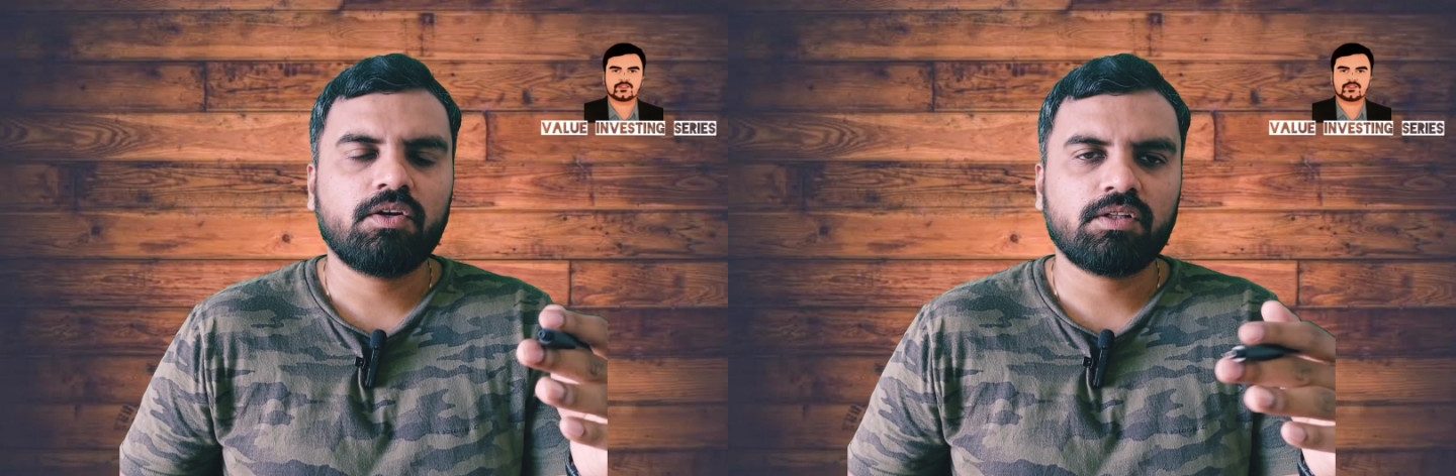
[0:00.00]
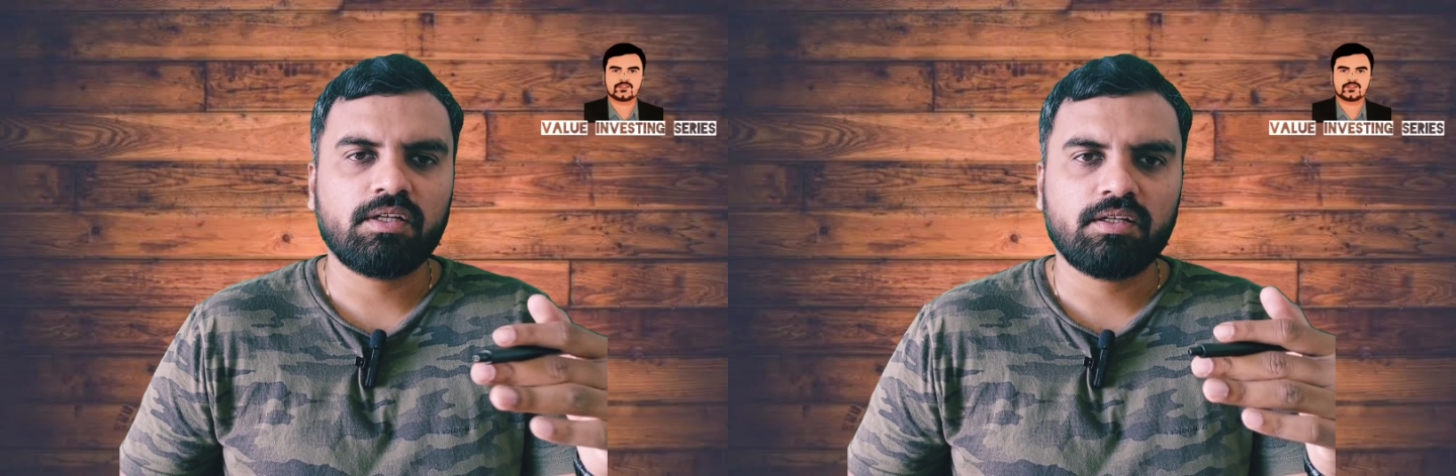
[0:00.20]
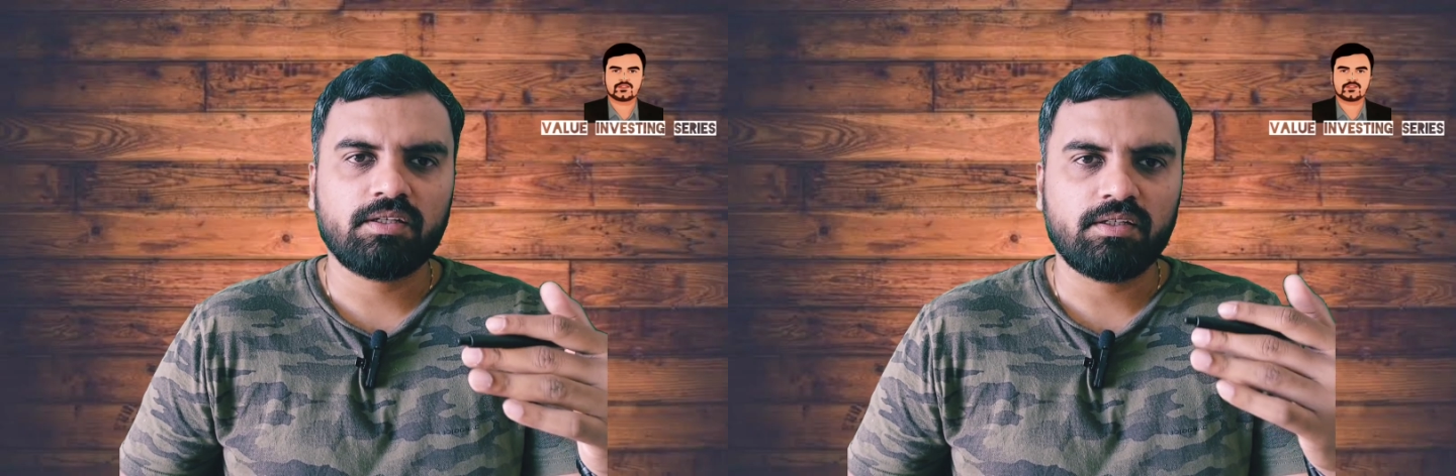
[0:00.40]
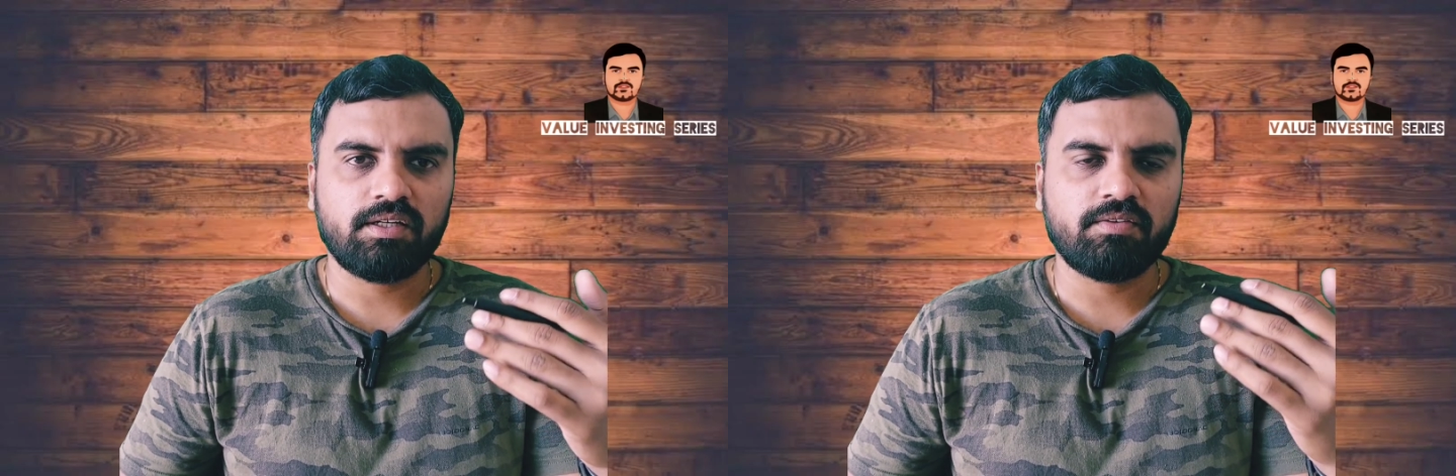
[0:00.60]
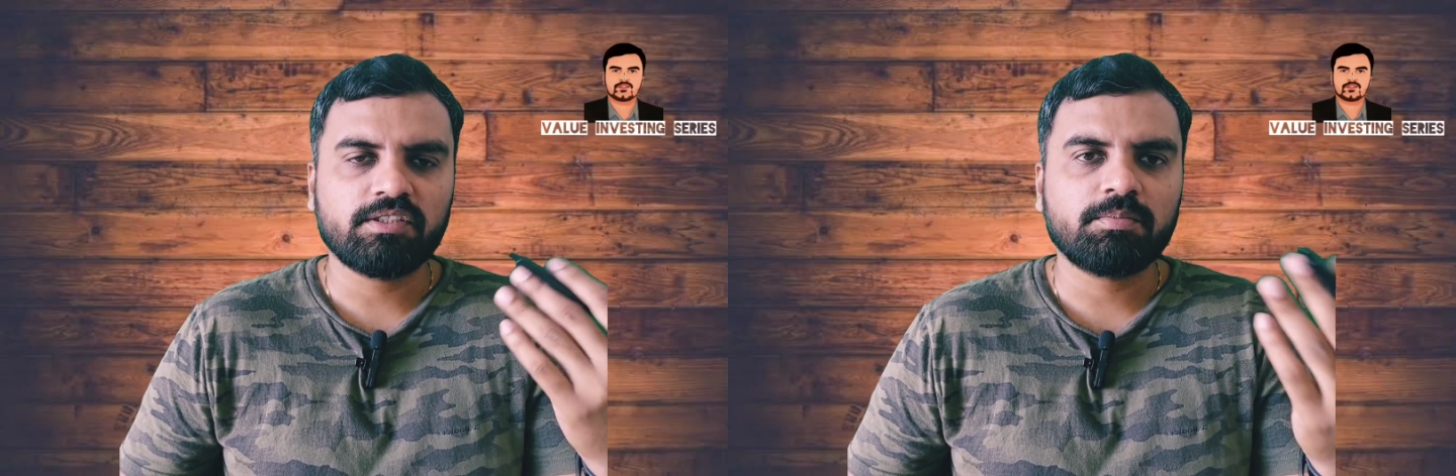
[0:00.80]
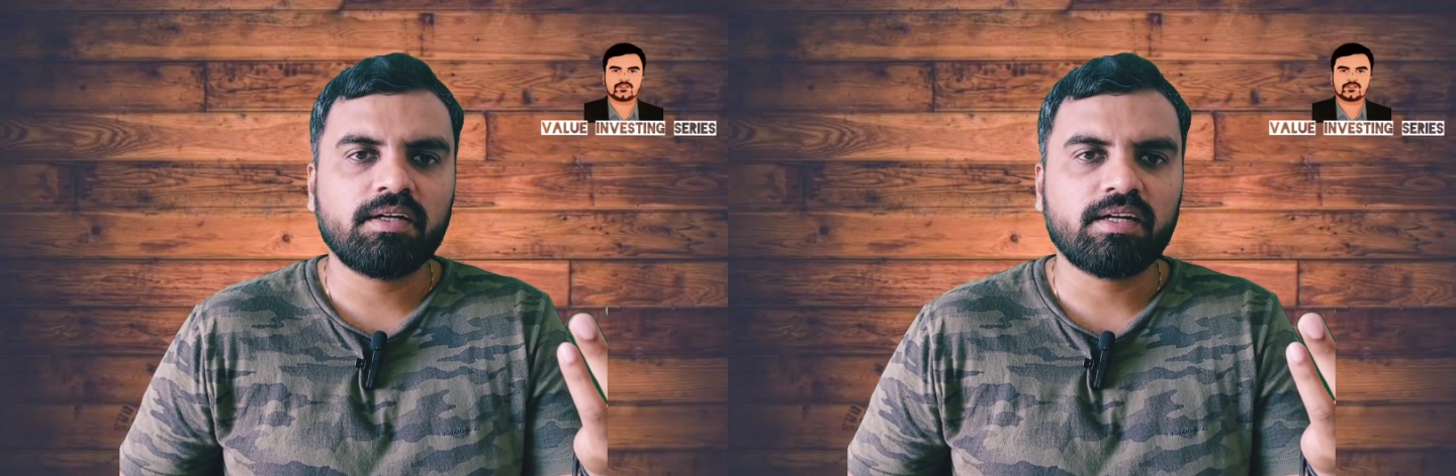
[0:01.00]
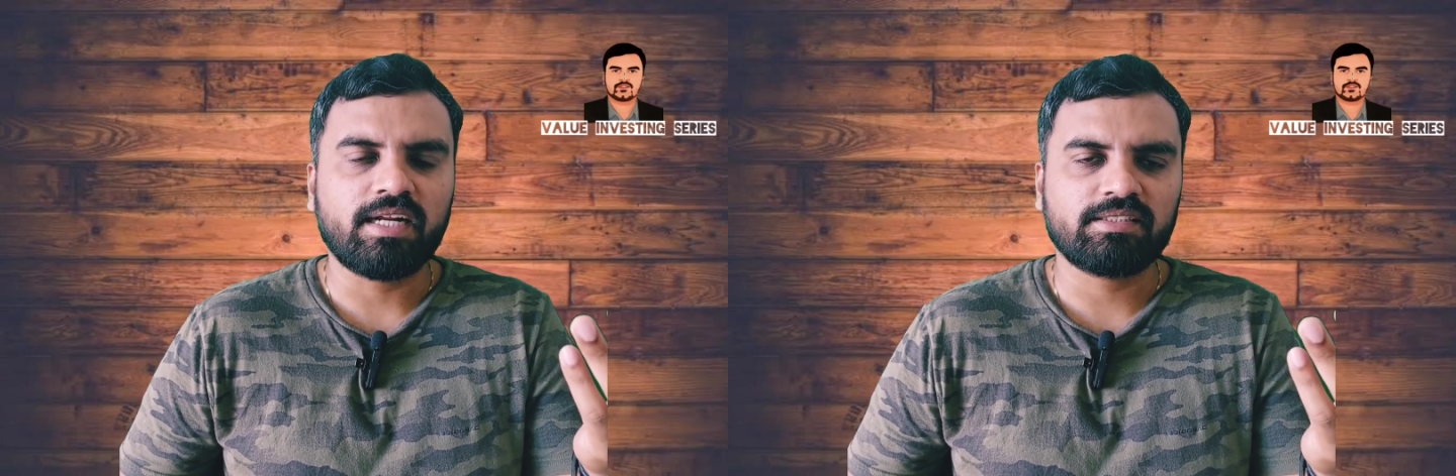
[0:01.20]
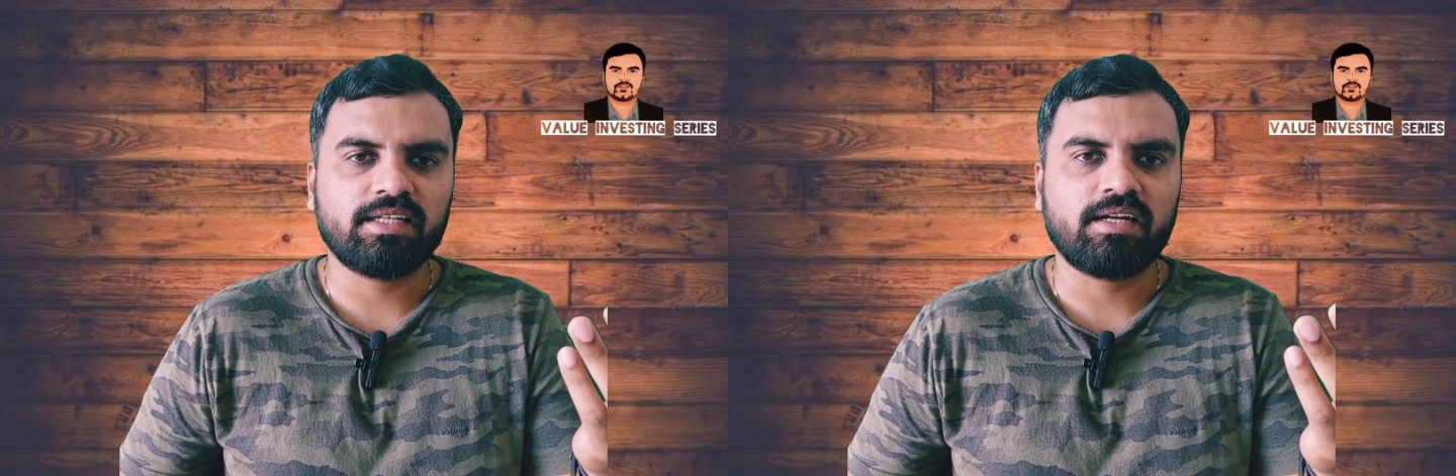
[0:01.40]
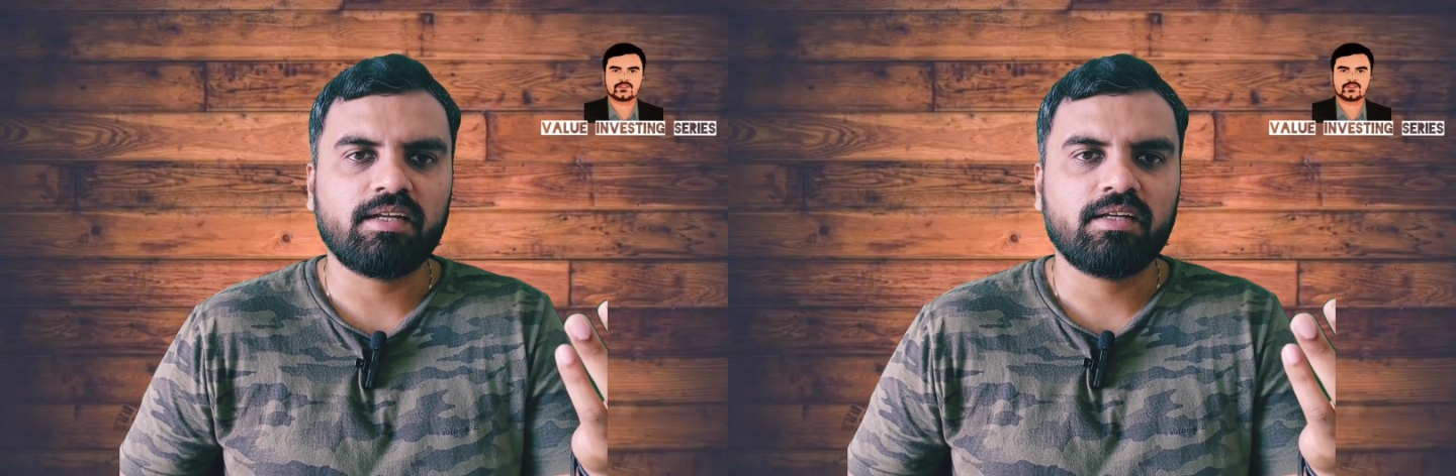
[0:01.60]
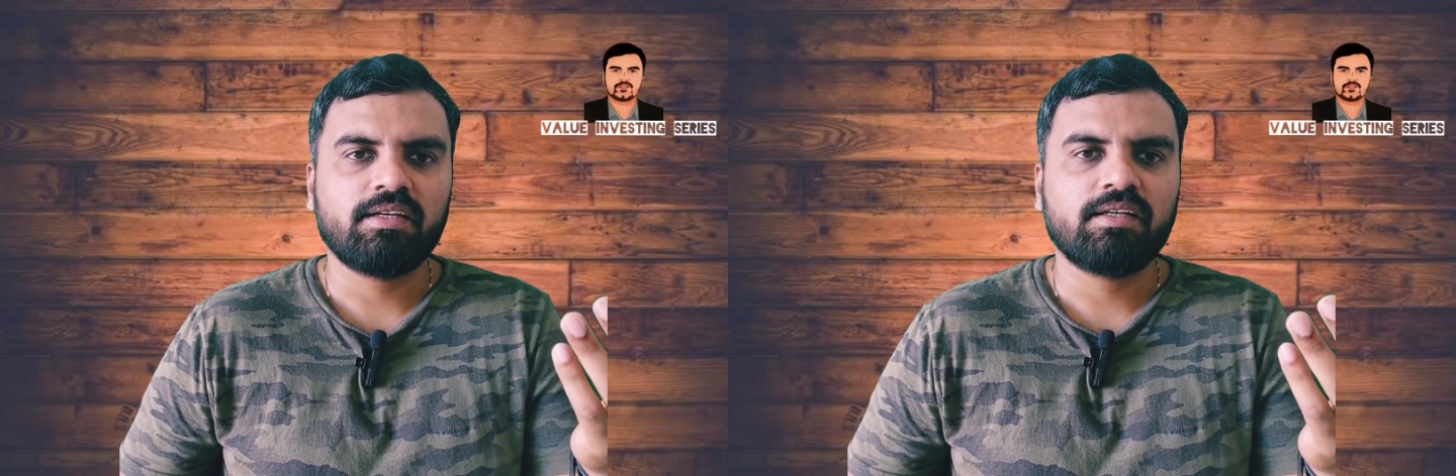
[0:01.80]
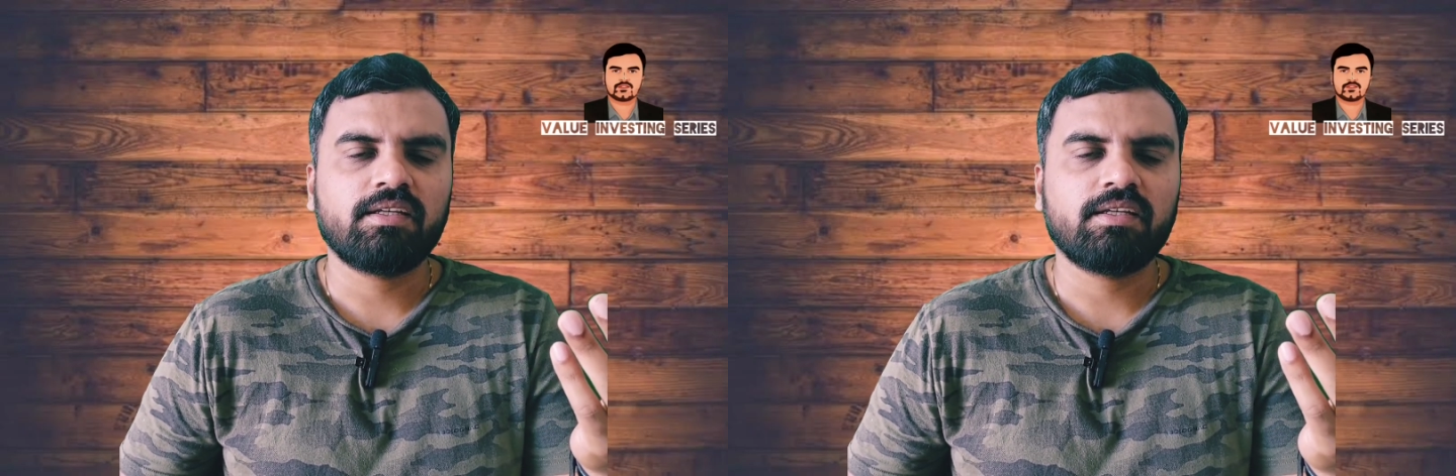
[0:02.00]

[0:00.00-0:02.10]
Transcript: or the investment rationale